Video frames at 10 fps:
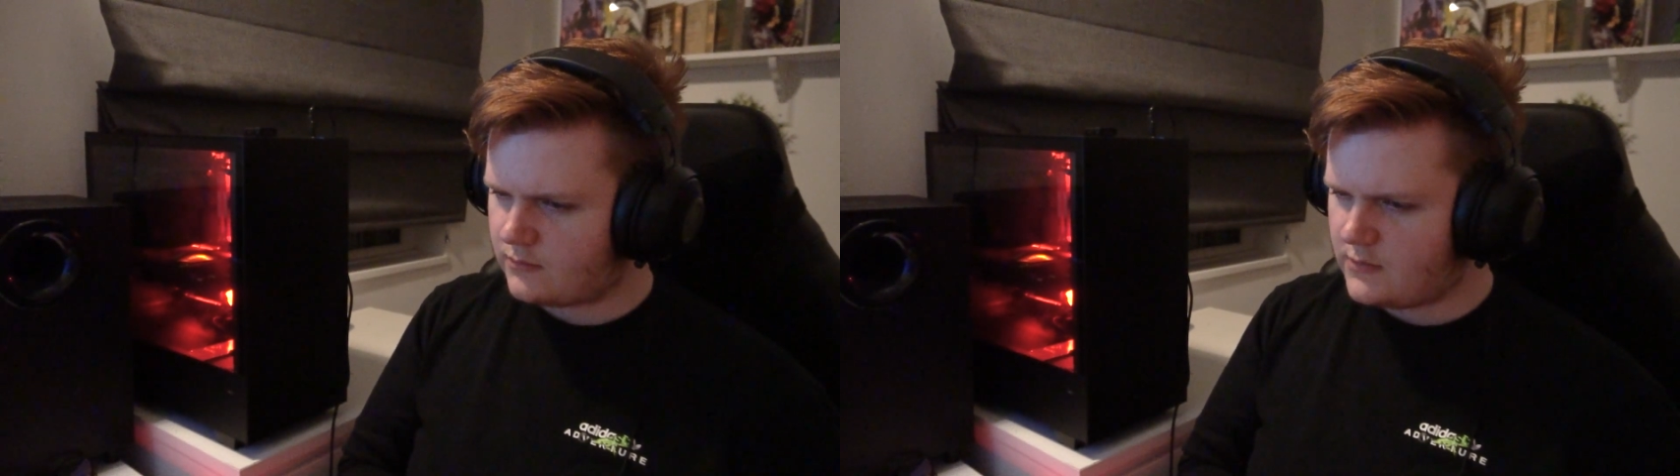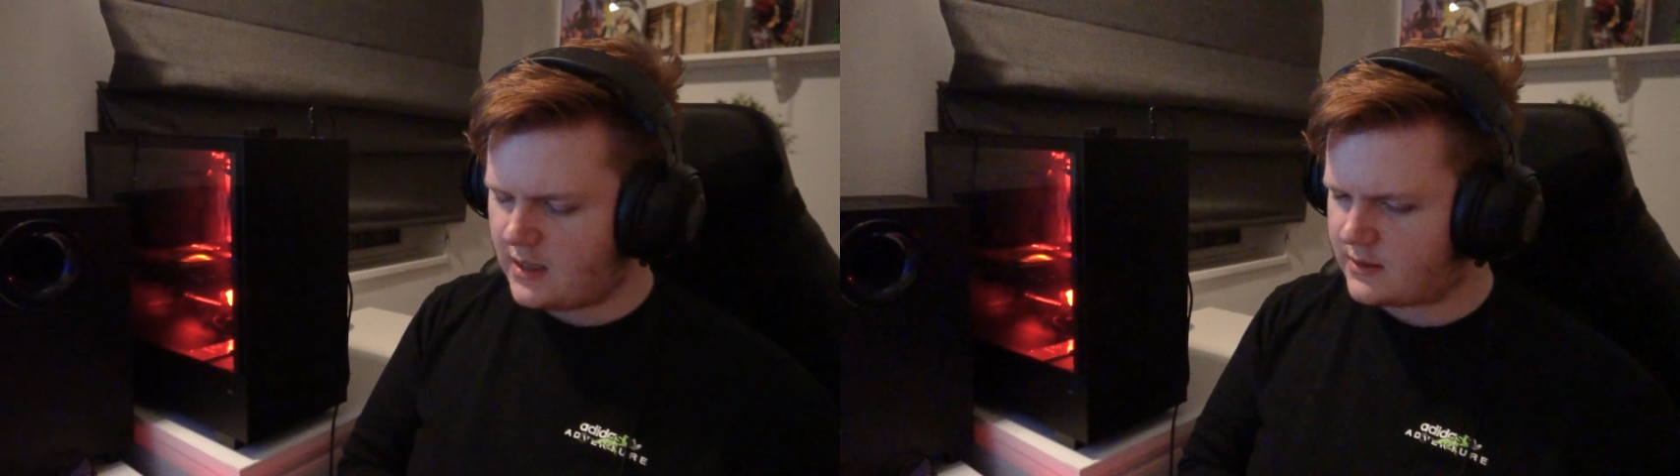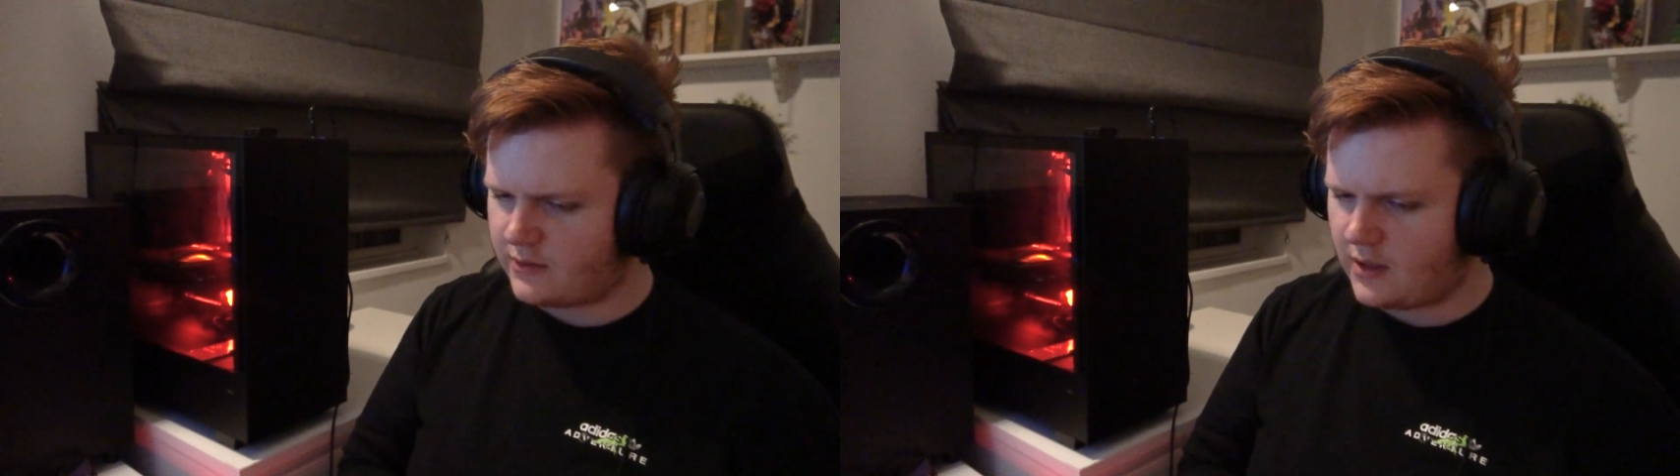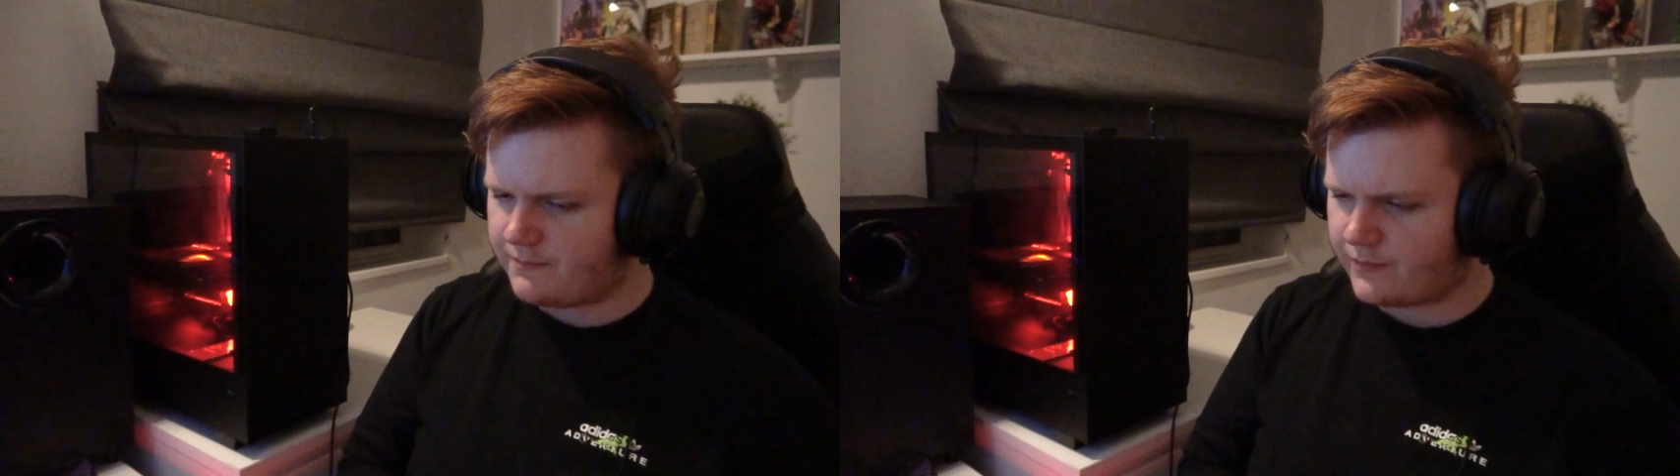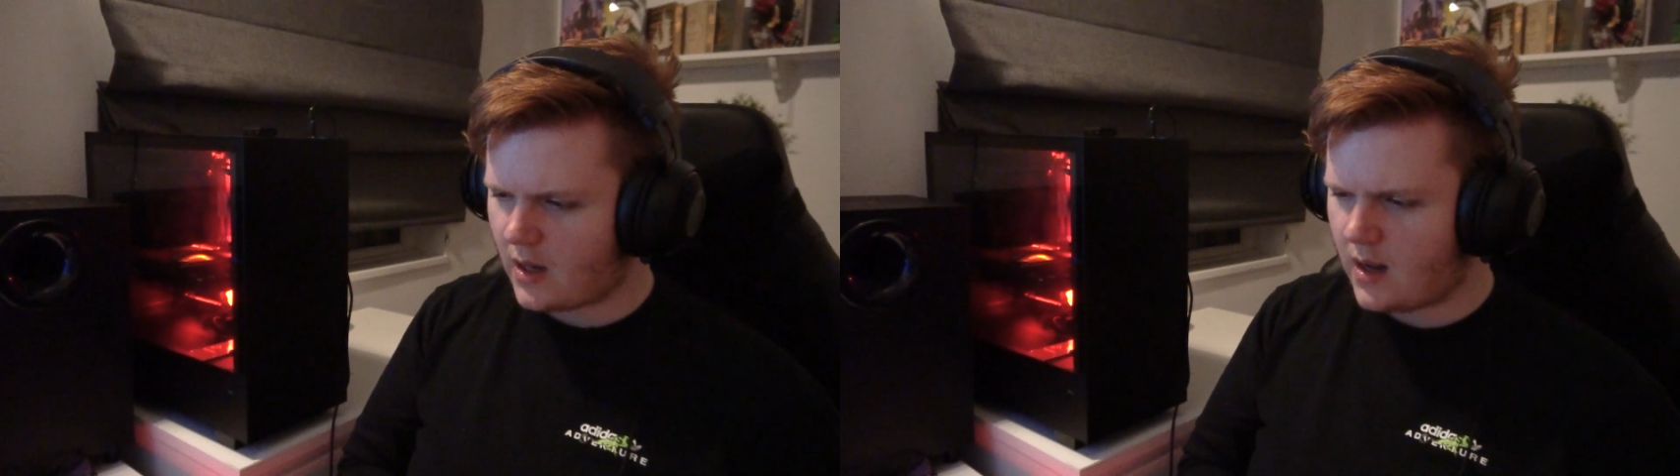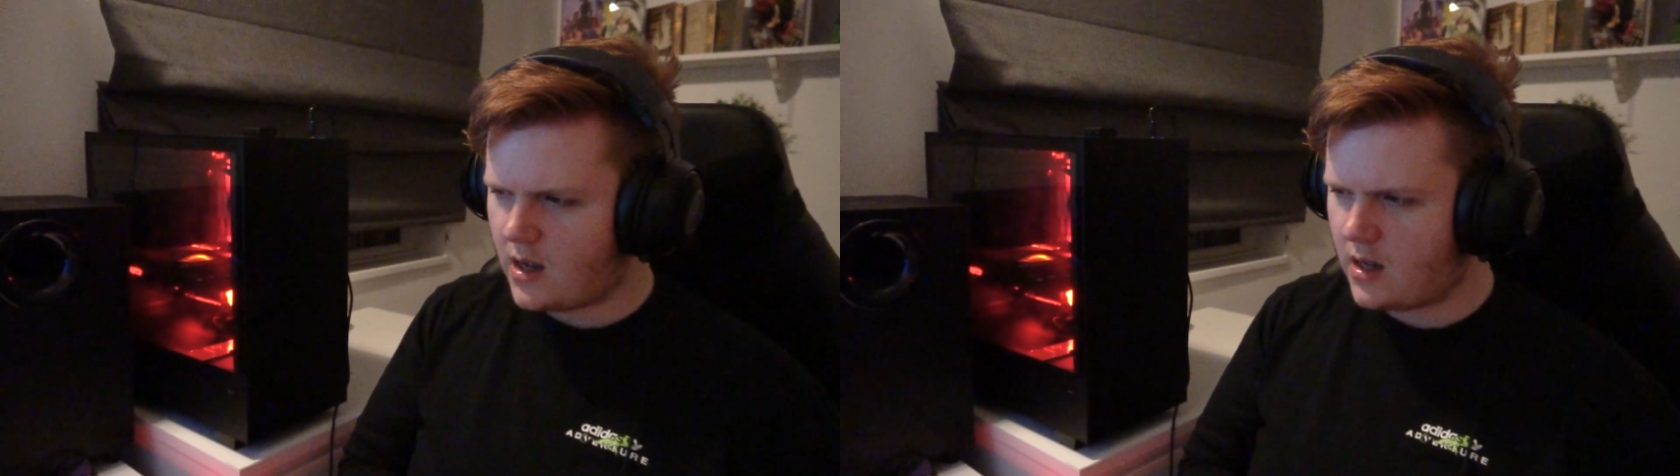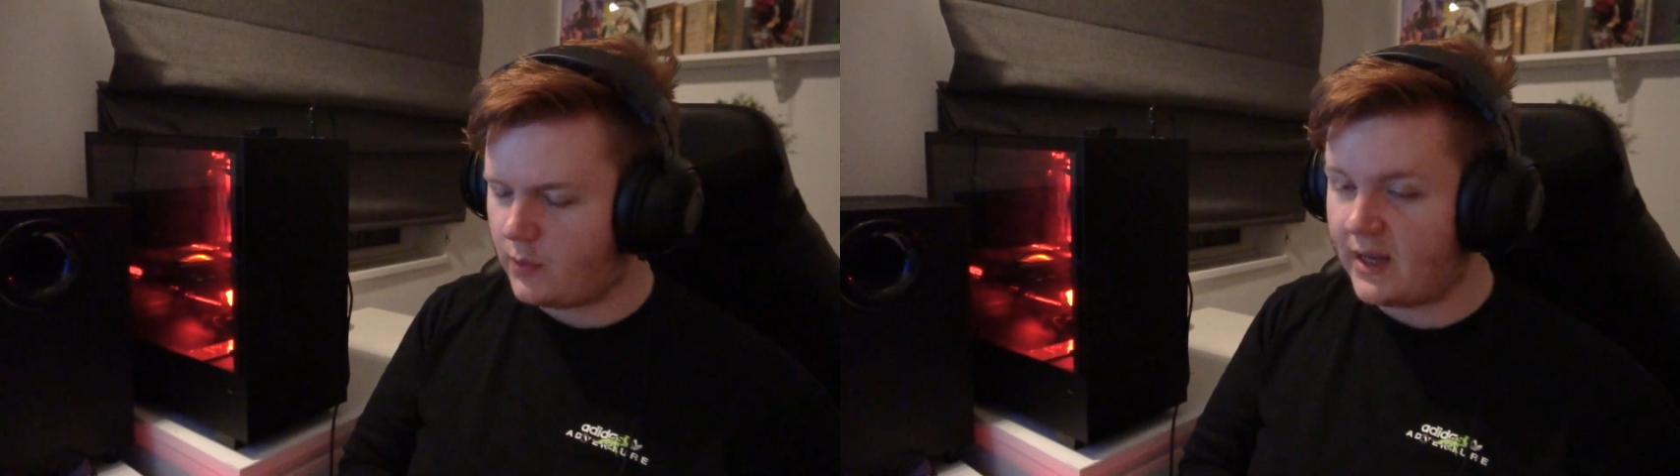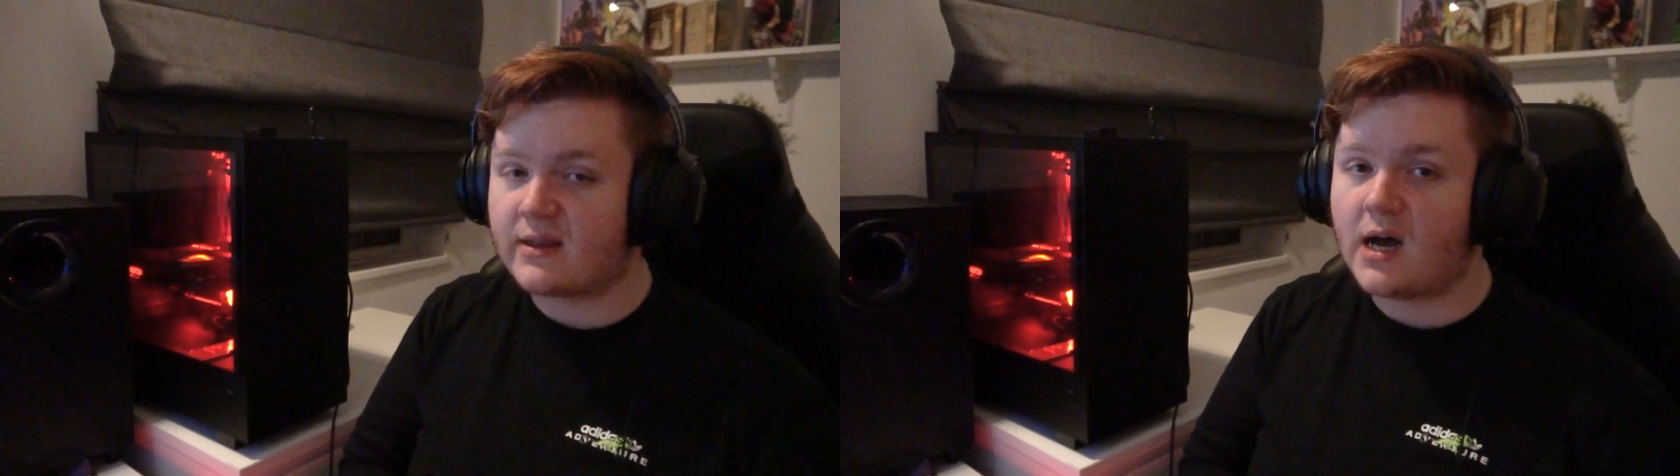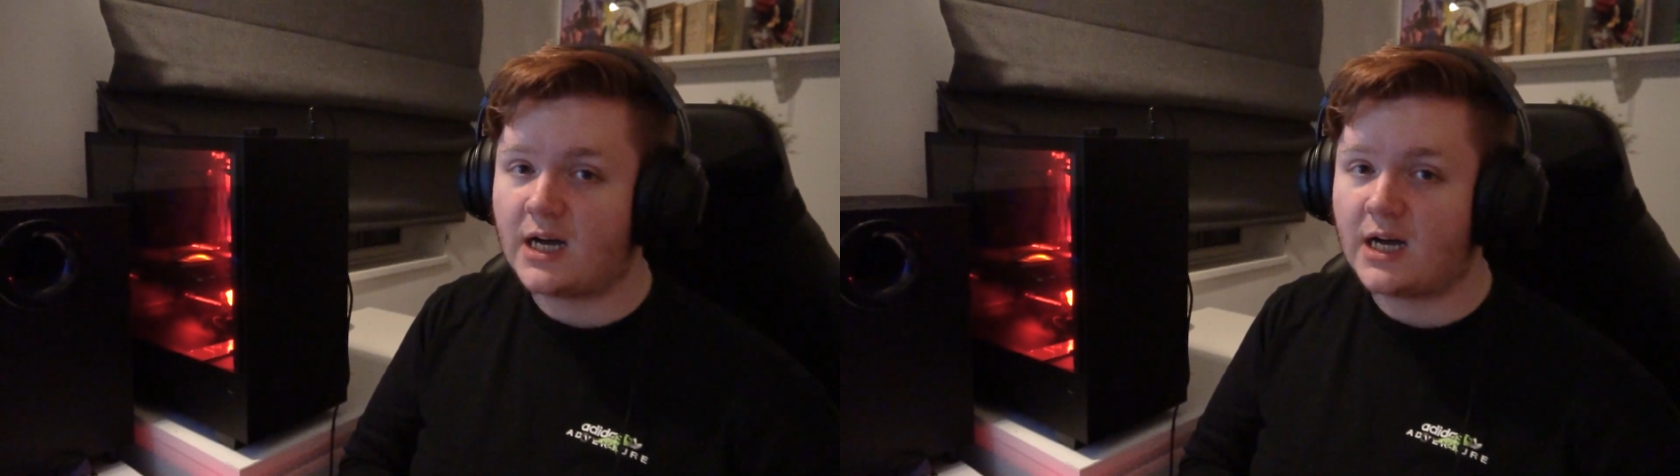Yeah, I don't know. We had the